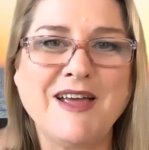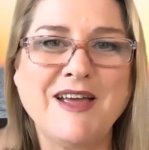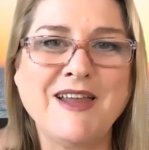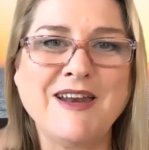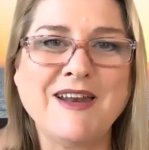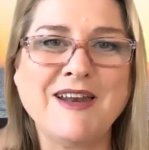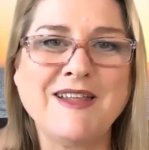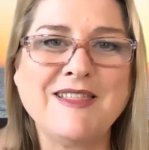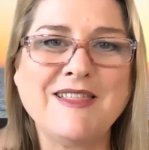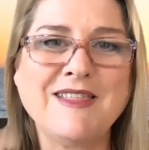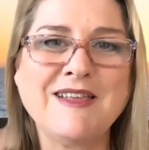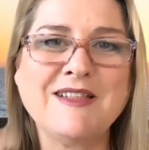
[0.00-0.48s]

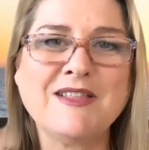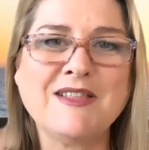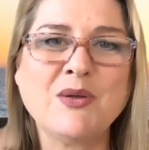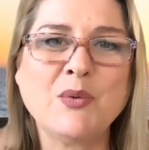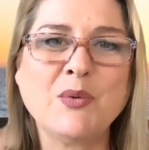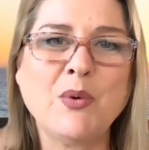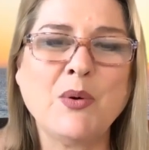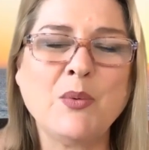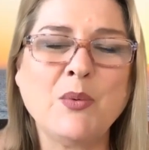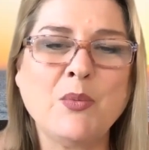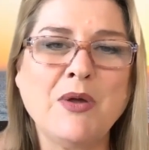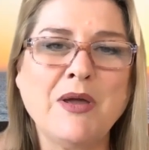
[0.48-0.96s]
And I think
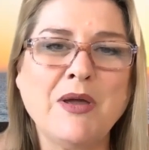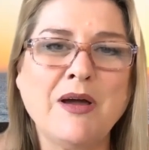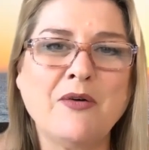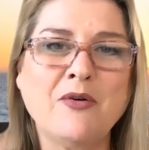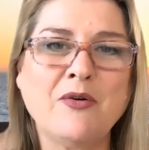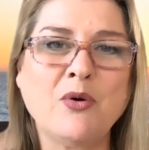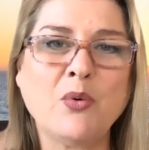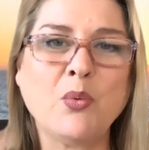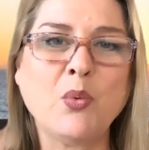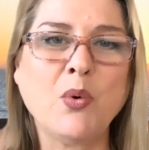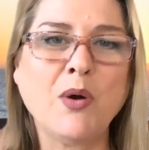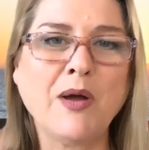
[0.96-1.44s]
that when we
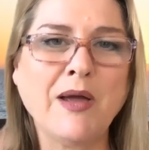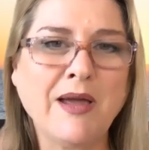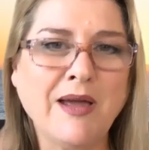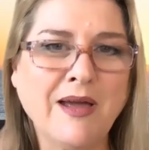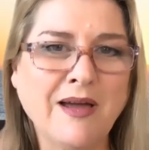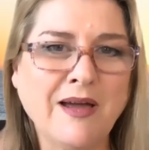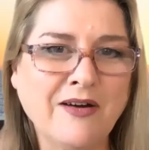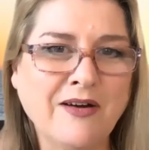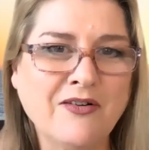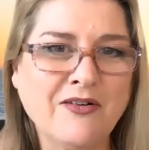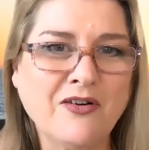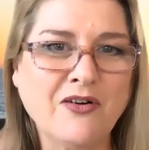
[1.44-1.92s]
are
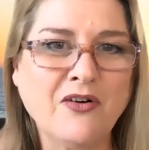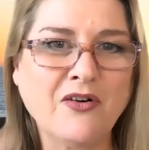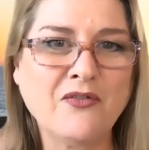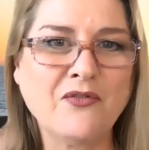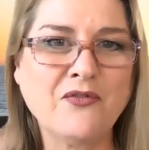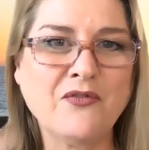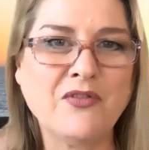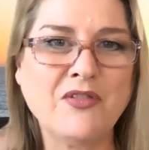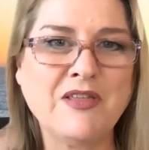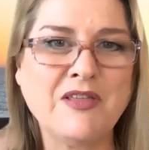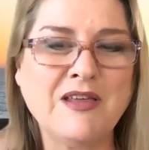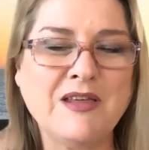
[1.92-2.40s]
aware
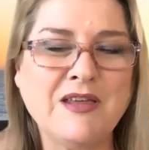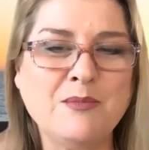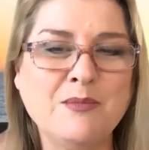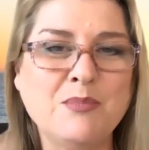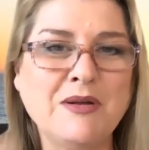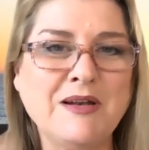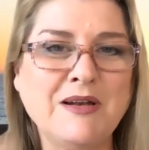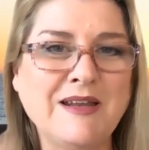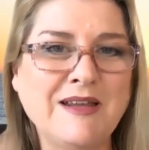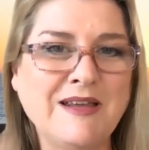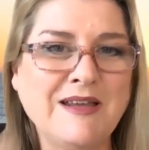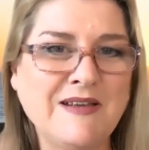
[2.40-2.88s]
of the
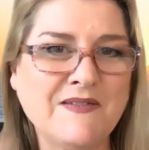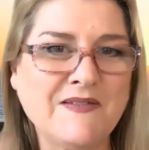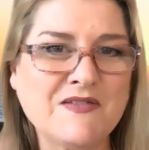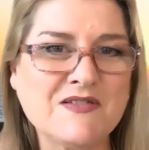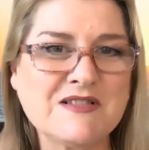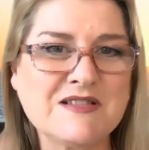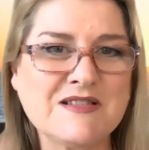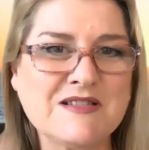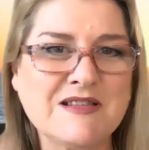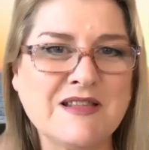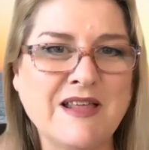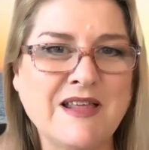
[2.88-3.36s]

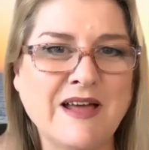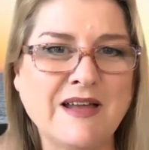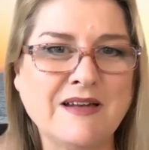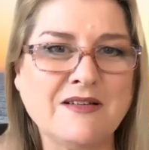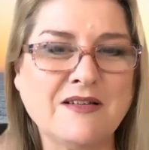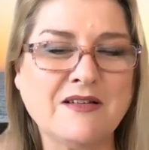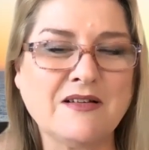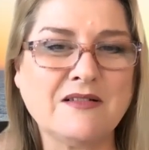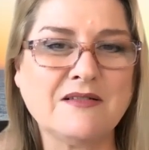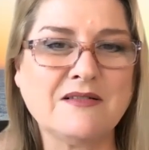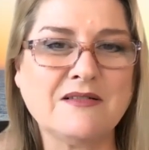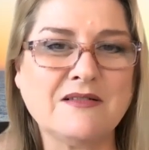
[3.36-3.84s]
beliefs that
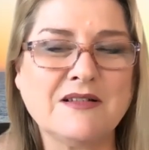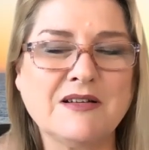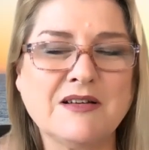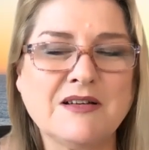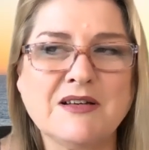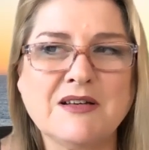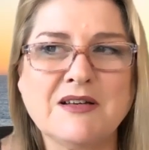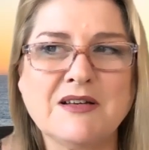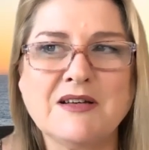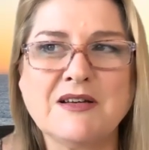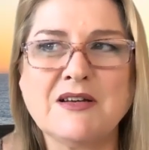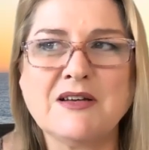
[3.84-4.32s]

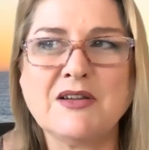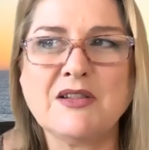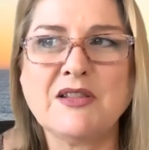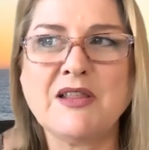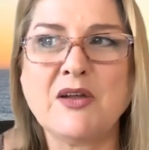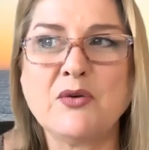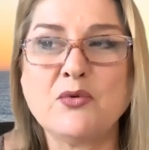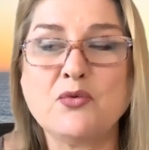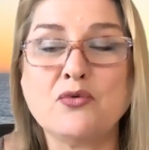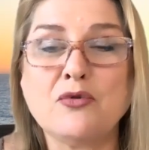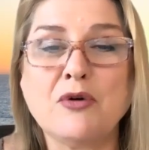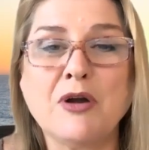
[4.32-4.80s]

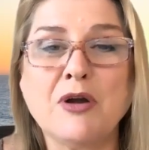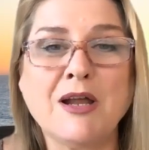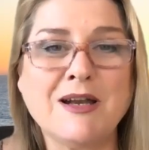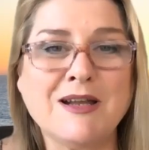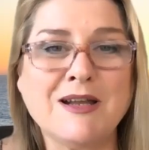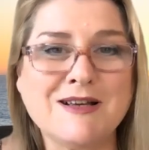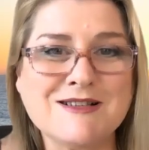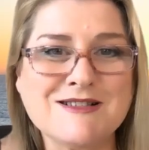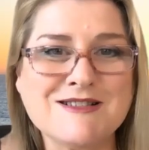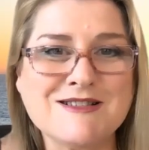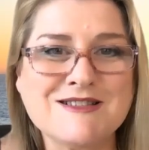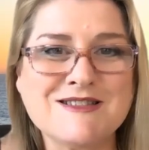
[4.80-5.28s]
that run
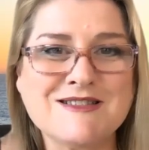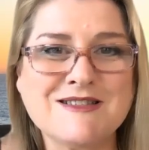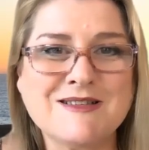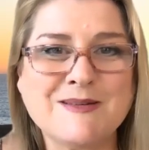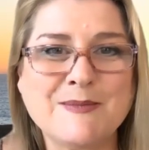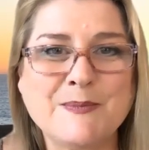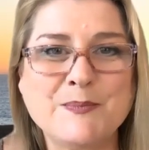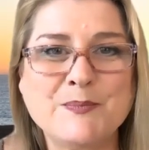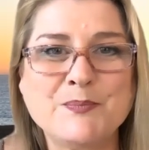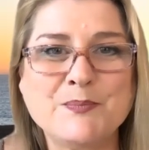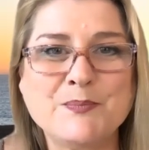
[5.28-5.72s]
us,